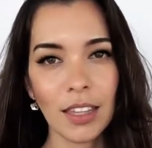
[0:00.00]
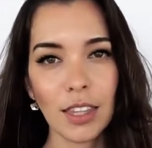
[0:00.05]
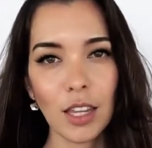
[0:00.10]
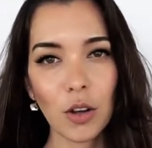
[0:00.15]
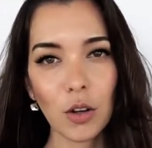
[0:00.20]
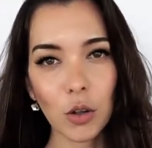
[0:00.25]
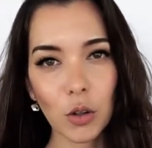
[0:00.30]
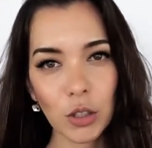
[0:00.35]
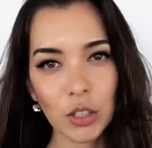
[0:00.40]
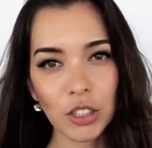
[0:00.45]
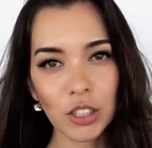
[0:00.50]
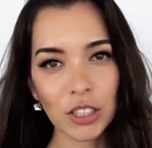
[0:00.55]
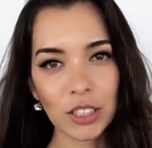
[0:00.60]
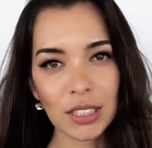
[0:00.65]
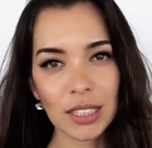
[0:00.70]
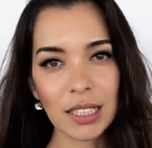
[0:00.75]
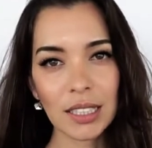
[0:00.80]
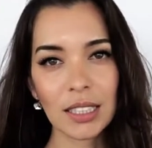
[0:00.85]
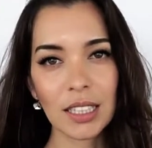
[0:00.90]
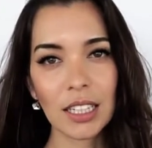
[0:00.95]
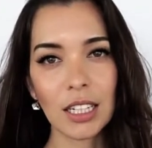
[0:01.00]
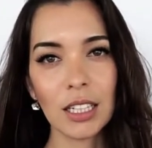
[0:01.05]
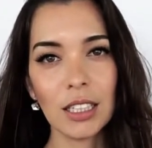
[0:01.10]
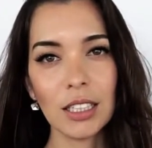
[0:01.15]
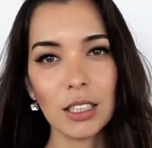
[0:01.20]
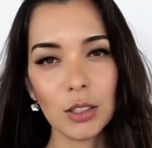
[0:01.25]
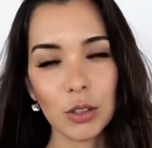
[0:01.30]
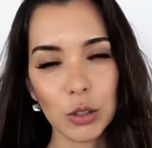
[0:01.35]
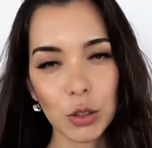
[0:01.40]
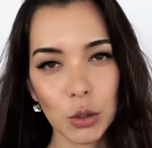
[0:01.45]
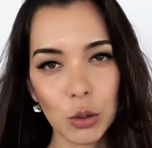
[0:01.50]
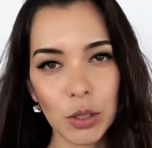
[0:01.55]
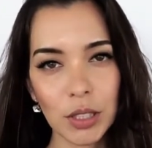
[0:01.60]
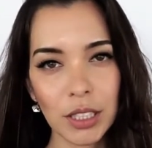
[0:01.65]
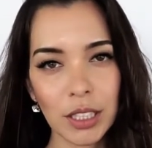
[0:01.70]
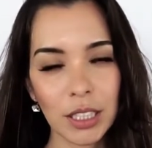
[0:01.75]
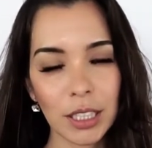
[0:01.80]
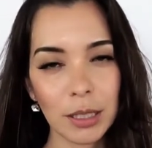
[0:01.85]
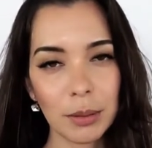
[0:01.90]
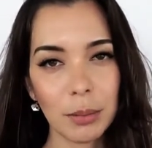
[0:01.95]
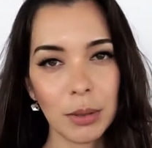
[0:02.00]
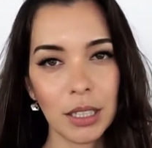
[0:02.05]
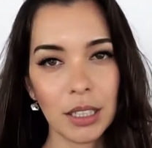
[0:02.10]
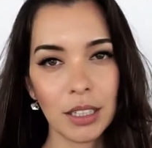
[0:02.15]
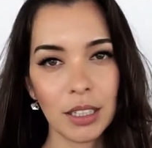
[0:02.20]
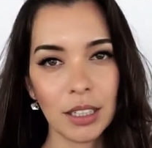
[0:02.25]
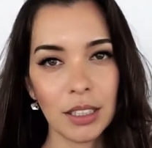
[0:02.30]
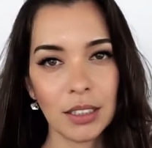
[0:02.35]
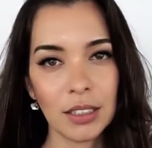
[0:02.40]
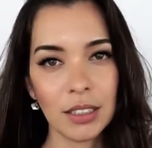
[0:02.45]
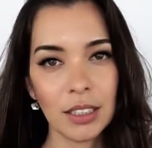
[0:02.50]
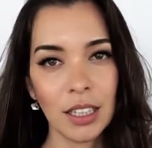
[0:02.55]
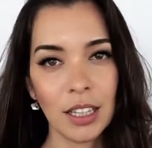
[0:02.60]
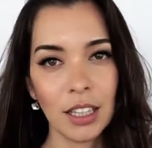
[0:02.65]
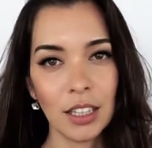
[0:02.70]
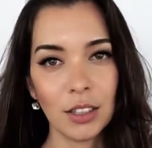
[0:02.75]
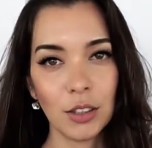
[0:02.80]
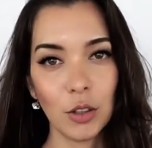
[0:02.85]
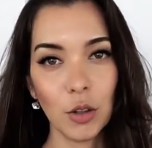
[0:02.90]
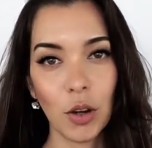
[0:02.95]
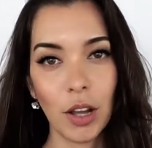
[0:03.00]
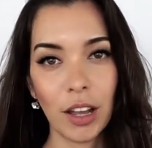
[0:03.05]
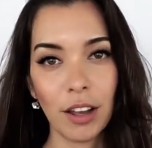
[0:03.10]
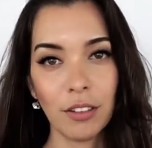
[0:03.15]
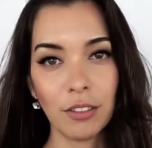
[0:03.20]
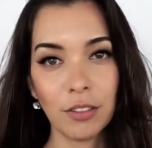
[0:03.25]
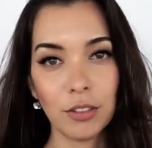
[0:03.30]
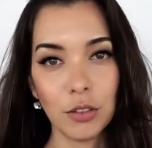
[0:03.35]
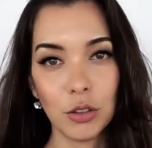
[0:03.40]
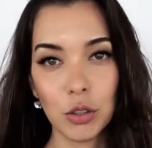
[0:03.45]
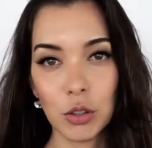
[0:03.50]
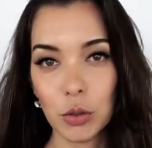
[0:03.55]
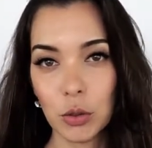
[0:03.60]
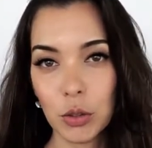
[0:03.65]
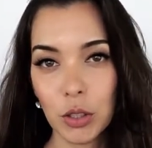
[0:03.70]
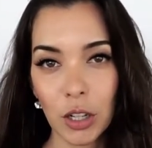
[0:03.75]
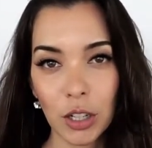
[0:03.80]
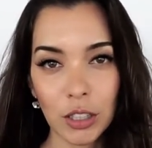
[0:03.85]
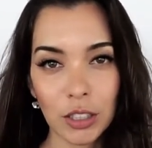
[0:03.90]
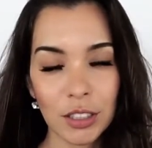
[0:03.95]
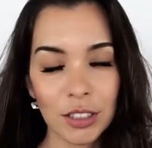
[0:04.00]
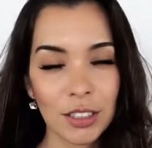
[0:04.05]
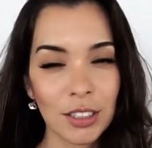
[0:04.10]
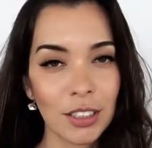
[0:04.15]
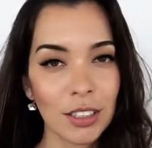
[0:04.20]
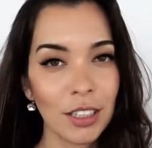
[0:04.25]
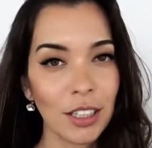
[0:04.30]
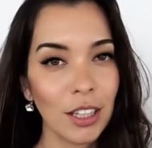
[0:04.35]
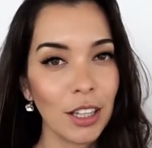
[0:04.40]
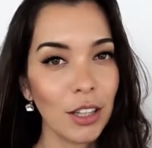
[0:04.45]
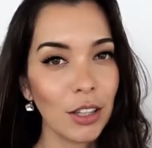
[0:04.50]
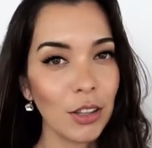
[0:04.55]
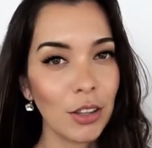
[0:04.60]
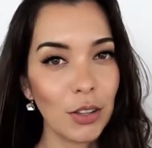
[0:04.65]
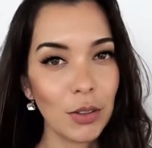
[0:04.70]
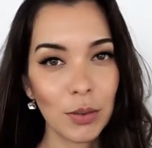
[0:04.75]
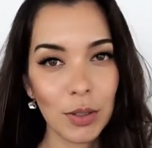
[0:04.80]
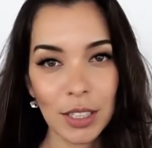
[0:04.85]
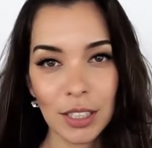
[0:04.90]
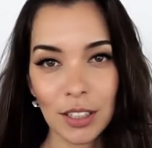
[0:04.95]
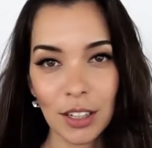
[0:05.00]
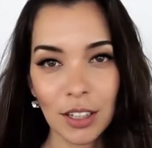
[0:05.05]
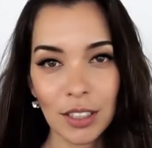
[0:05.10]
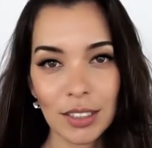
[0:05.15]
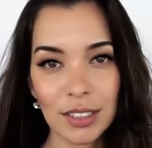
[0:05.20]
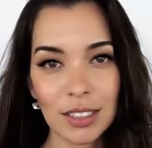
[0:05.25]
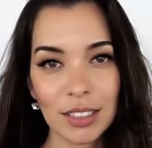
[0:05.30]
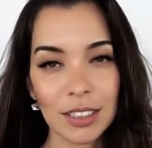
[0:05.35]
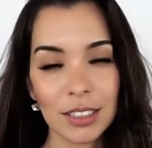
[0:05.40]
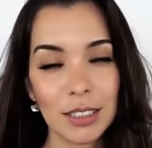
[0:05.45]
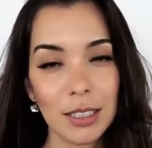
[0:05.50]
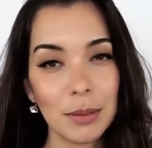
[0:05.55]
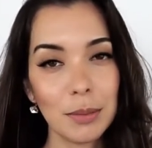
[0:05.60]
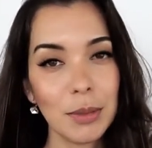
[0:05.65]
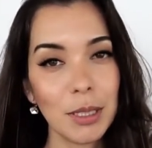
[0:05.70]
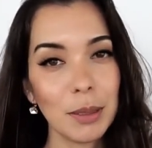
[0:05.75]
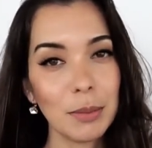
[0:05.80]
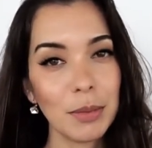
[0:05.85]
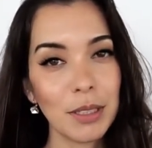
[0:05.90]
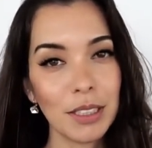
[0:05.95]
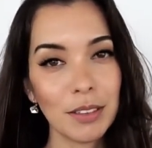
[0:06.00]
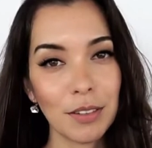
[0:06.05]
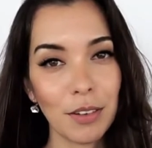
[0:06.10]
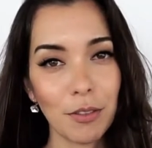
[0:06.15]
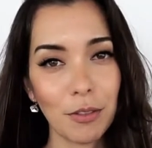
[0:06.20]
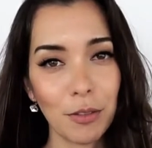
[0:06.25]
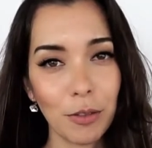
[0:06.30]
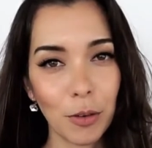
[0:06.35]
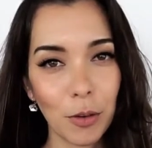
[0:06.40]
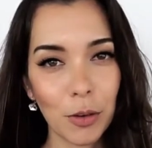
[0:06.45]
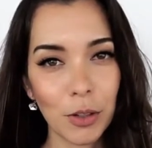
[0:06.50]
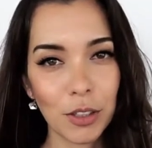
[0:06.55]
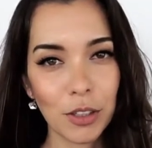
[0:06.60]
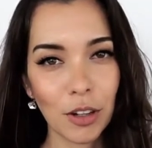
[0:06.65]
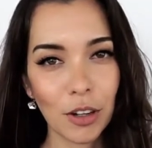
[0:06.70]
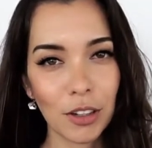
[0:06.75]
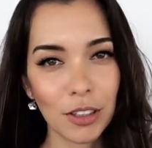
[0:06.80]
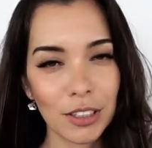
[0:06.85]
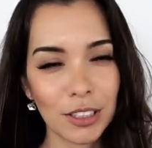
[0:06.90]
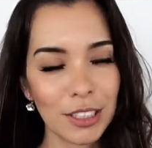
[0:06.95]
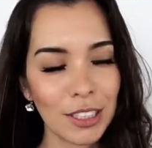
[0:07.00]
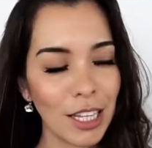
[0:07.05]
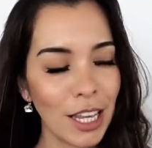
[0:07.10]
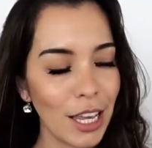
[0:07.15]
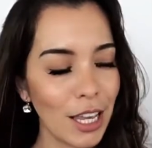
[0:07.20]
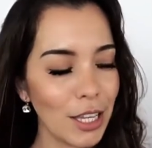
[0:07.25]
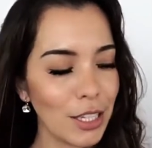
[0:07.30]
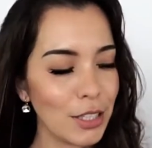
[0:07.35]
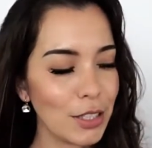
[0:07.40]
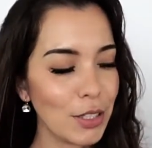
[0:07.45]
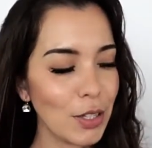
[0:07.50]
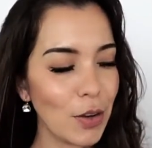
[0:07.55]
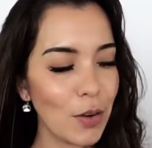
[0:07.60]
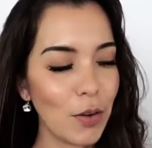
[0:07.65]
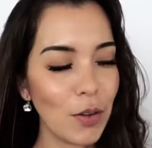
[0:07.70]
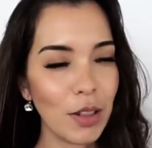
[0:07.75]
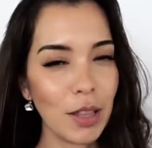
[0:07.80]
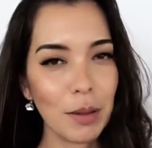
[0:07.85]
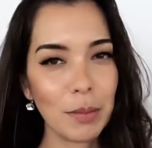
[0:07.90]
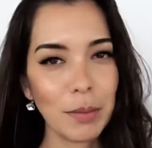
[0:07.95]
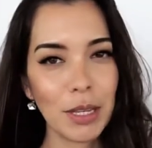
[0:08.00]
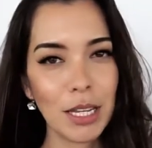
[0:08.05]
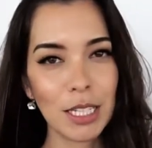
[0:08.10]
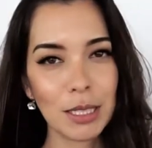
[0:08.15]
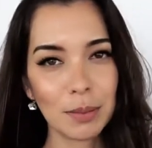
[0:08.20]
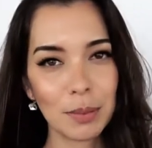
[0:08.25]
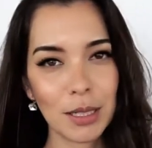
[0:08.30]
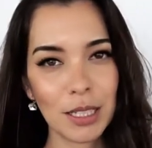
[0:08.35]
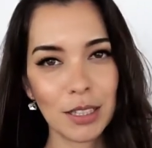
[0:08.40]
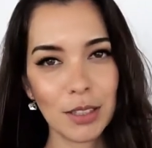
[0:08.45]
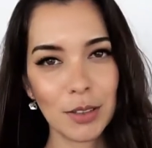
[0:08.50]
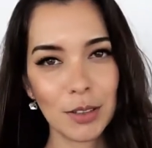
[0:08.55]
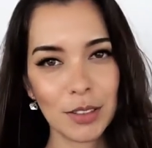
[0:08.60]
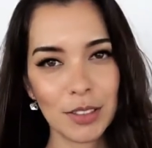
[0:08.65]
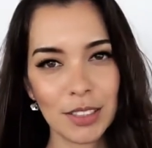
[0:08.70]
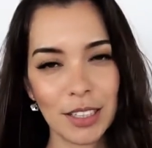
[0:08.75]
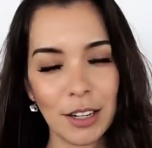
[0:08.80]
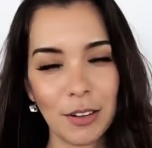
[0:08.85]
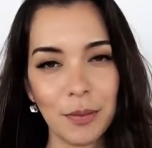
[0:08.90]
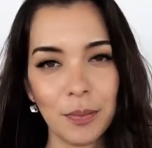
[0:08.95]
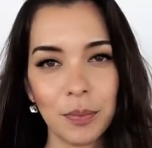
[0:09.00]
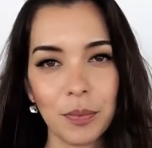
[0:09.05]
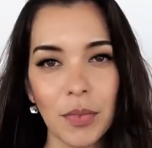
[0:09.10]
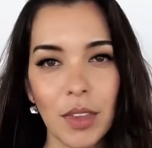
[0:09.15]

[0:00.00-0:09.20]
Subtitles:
Now, chord charts can get a little tricky because you'll have 2 dots, 3 dots, sometimes even 4 dots. So let me explain those now.